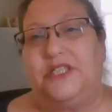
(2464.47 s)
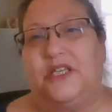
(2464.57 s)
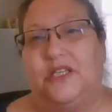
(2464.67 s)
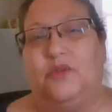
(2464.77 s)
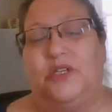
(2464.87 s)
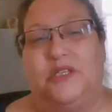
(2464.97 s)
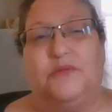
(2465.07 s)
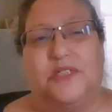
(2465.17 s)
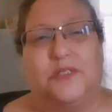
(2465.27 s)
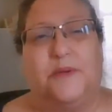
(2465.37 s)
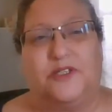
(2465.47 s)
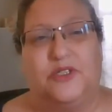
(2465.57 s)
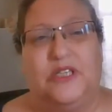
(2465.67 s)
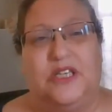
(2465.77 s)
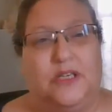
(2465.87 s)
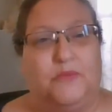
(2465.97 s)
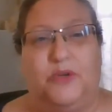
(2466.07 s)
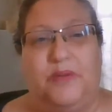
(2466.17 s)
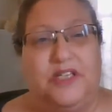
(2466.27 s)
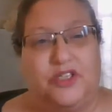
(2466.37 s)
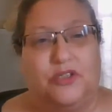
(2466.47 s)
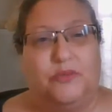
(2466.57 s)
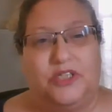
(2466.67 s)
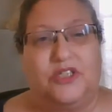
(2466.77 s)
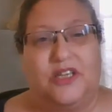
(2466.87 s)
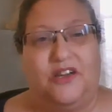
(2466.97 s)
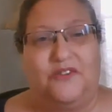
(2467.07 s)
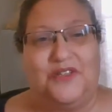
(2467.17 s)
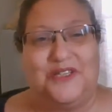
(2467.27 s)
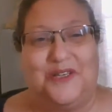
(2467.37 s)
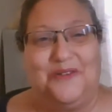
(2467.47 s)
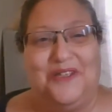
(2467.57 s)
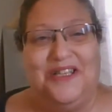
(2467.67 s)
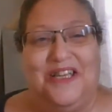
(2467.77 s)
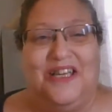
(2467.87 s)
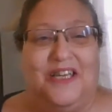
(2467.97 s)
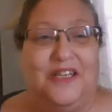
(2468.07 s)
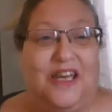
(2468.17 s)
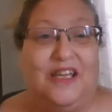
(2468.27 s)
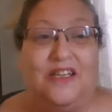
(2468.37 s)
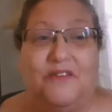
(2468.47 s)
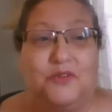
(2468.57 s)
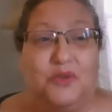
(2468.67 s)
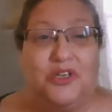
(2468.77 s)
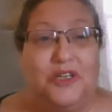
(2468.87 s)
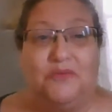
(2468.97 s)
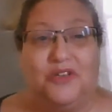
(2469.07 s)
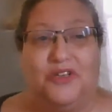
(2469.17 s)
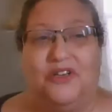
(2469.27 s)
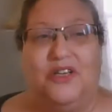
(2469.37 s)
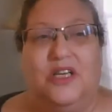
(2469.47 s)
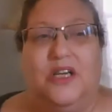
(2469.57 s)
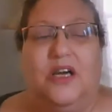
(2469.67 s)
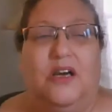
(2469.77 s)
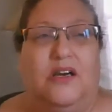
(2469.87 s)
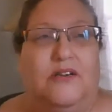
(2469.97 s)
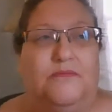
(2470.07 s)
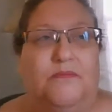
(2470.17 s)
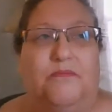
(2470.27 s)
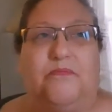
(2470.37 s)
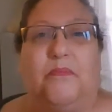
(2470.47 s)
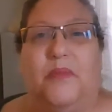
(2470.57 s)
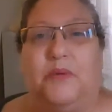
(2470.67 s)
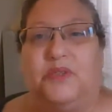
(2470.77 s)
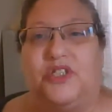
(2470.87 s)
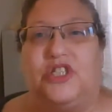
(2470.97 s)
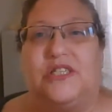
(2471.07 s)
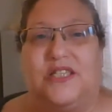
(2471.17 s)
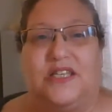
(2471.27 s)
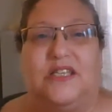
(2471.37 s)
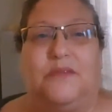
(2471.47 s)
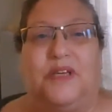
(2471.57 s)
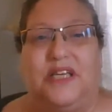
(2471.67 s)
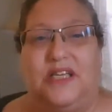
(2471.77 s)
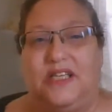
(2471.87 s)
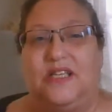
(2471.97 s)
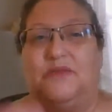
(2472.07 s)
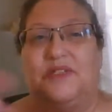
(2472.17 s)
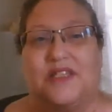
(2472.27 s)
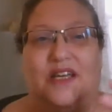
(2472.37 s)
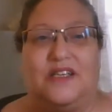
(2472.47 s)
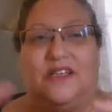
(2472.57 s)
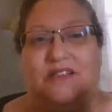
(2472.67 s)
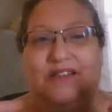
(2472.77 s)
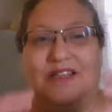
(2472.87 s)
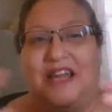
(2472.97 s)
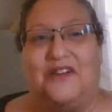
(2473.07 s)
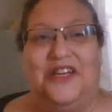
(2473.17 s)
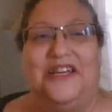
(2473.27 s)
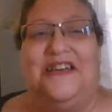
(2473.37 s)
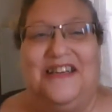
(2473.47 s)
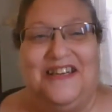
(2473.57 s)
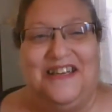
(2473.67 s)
particular one, there was a special need, and we made sure we took care of it, though. And I loved working with her. It was just that in the beginning, it was kind of hairy